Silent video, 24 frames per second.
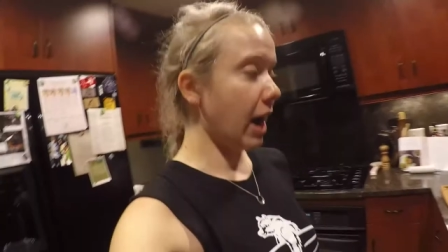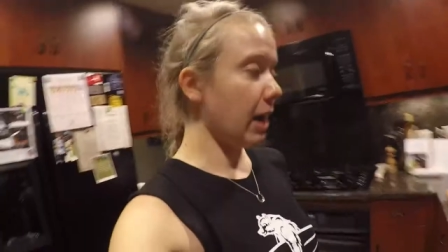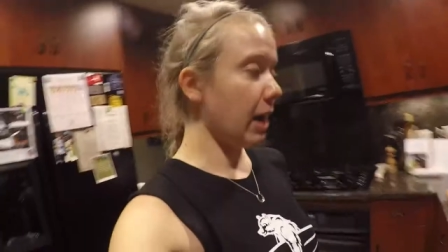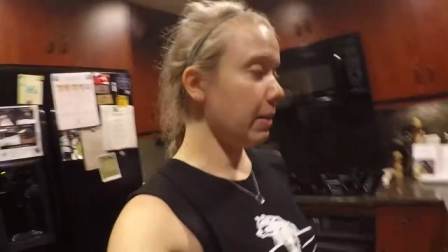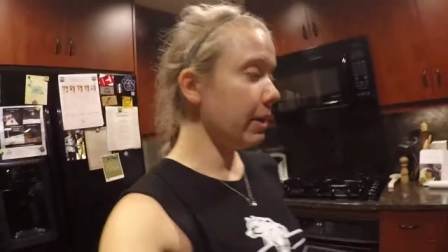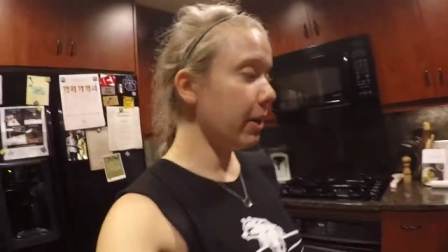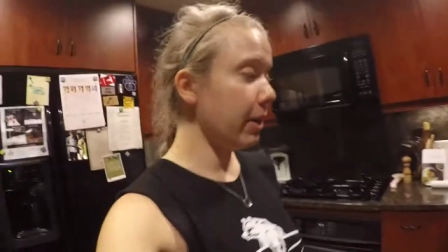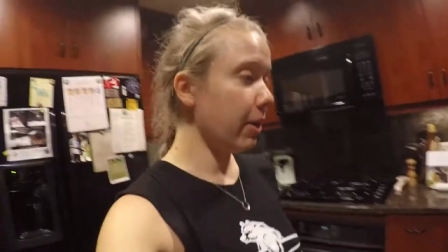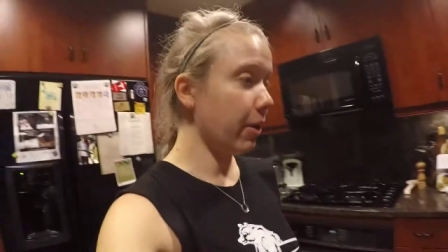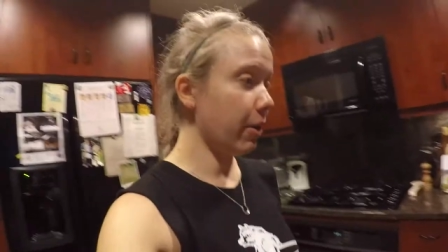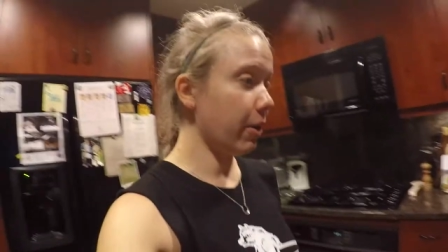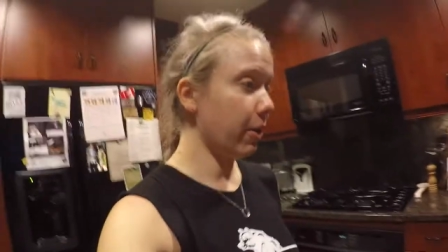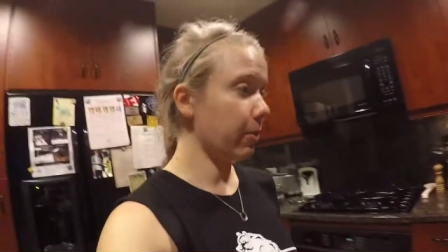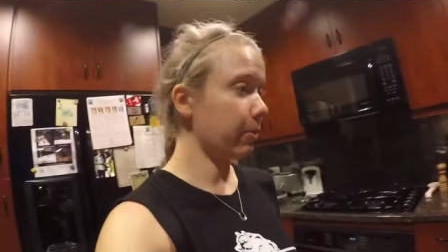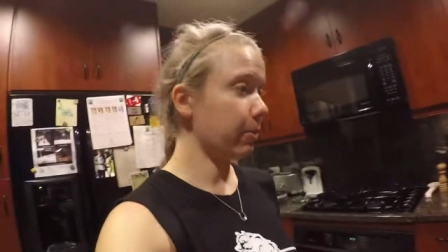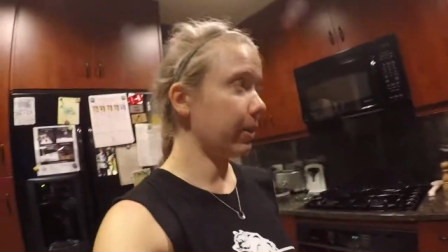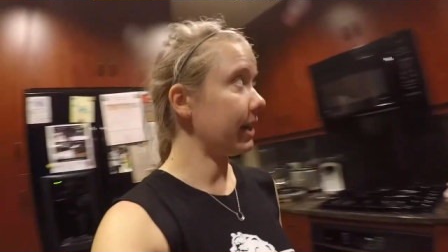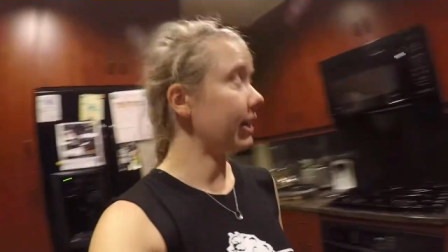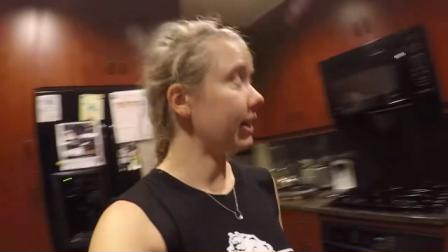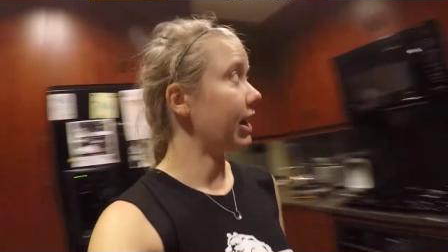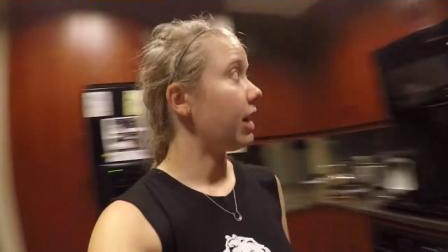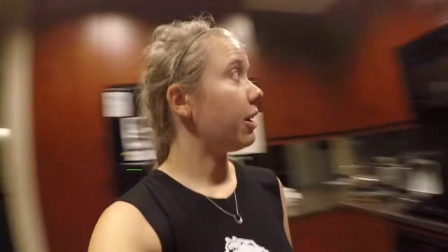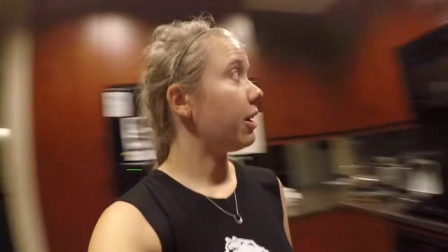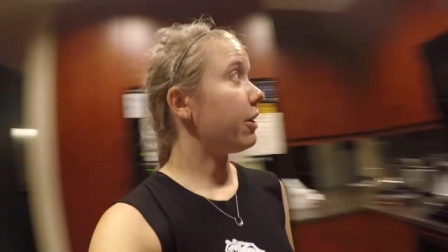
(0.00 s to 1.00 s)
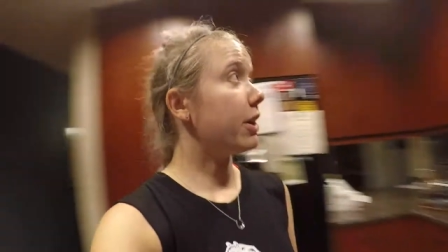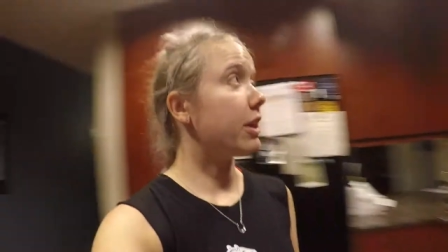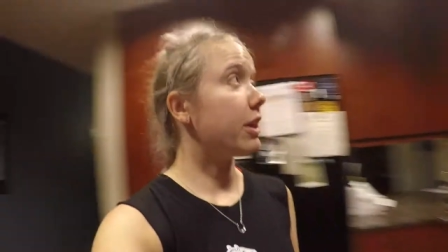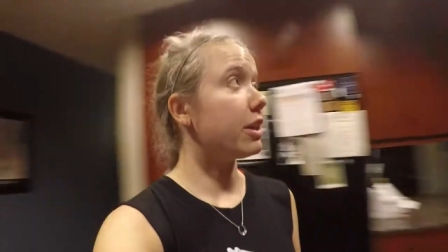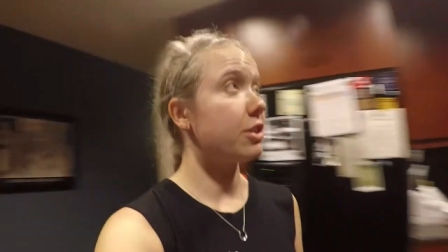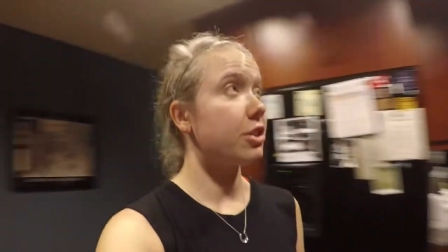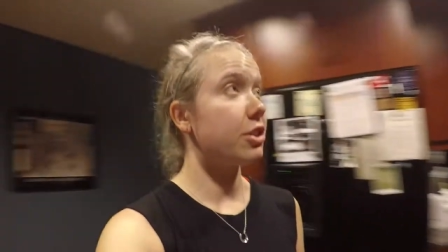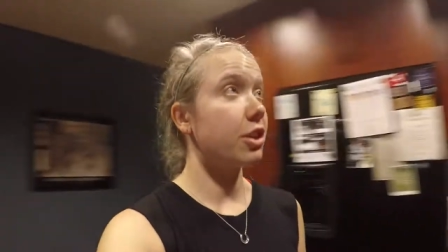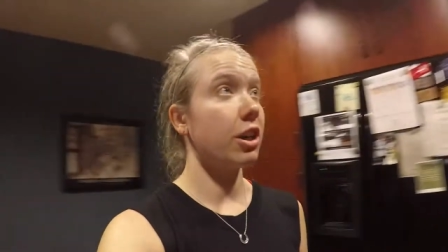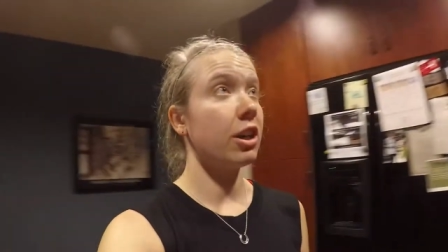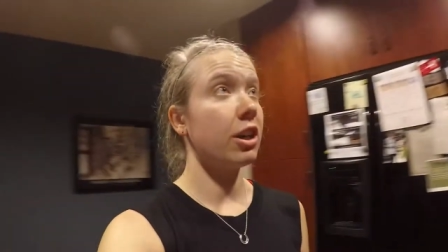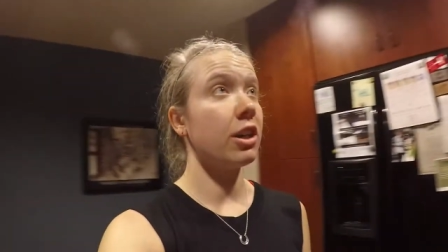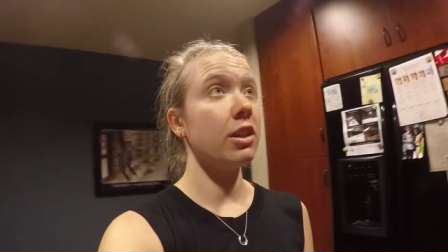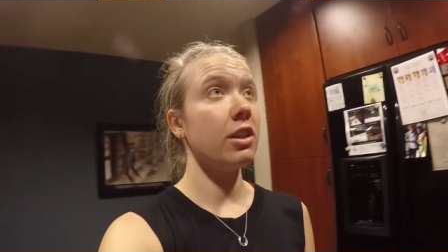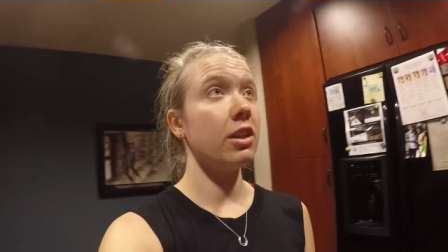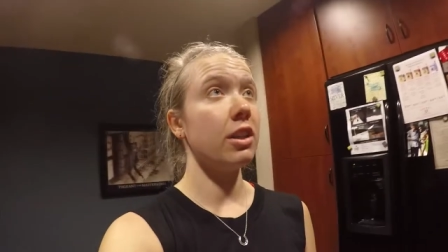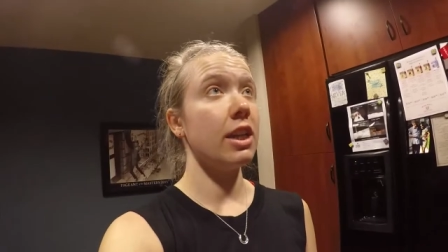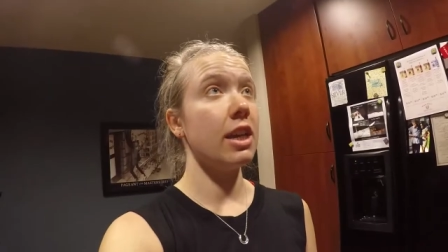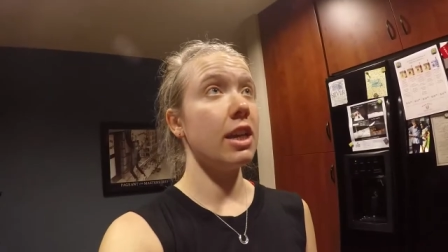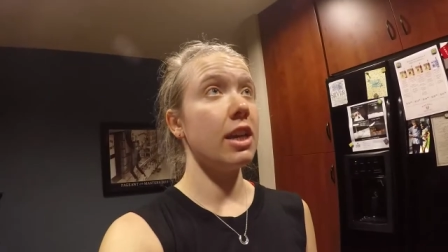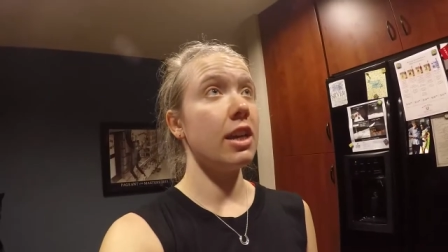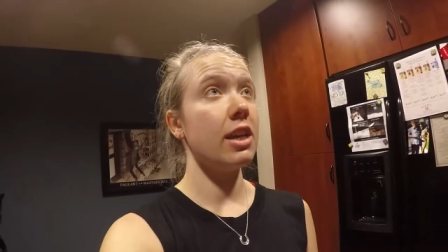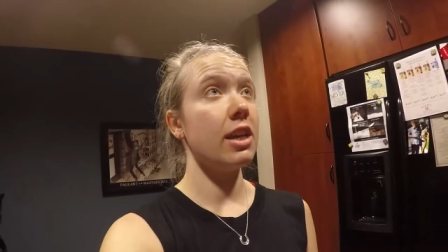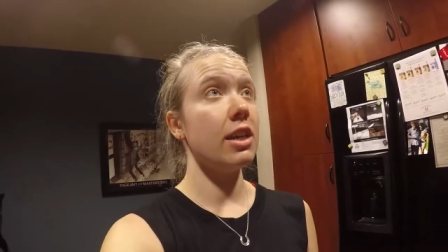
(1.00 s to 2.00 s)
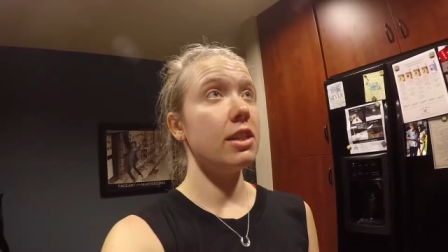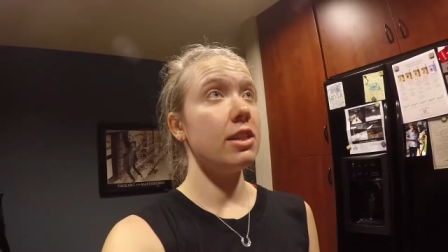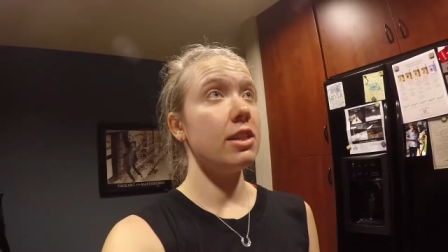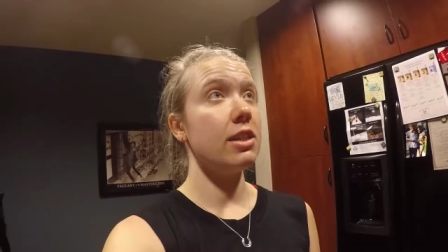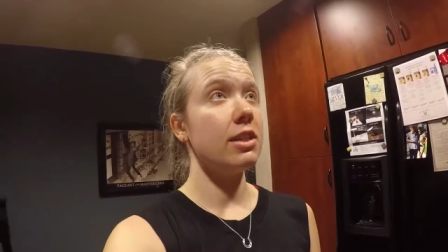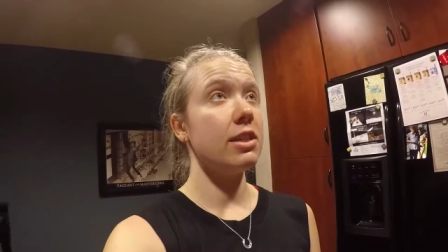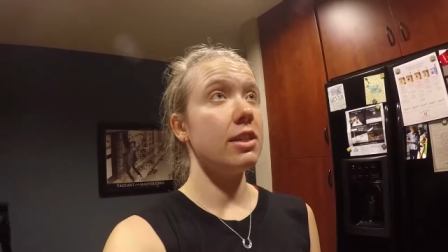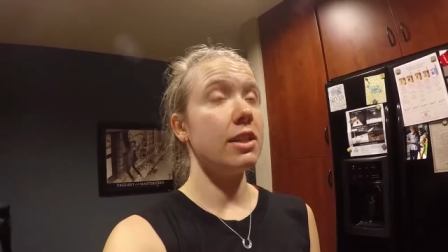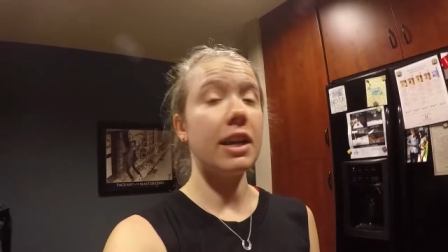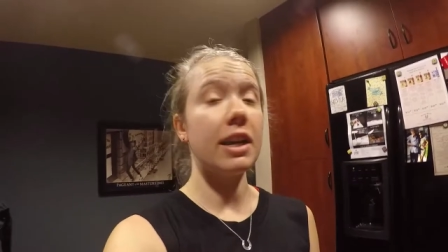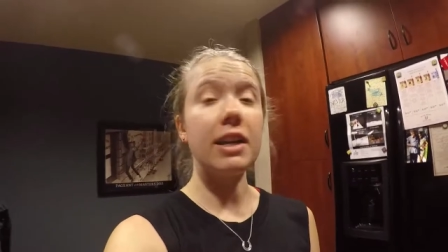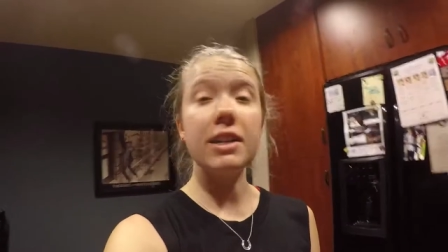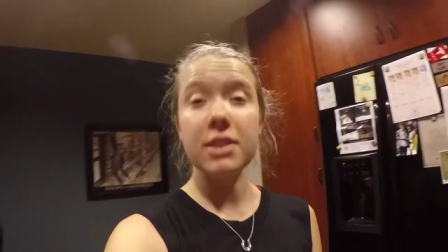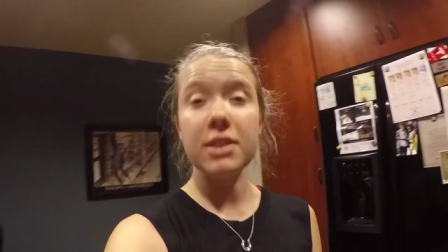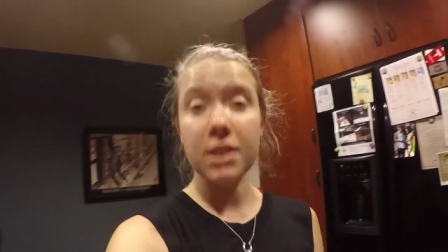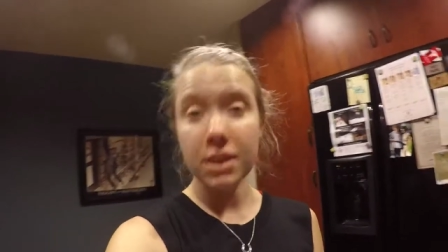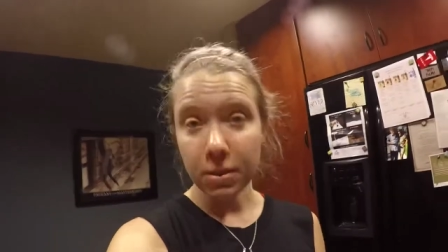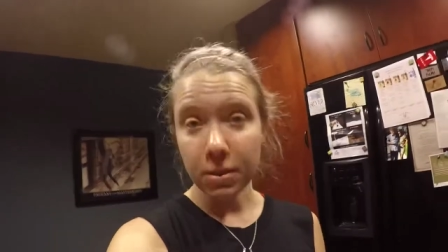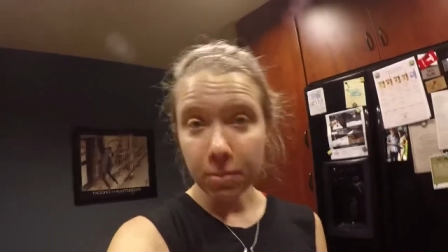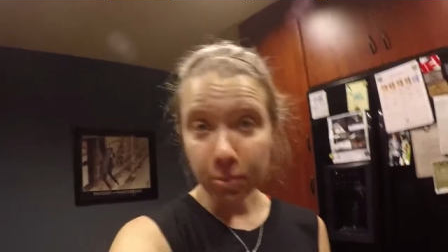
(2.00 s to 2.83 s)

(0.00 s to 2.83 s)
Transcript: I'm at home right now. It is currently six in the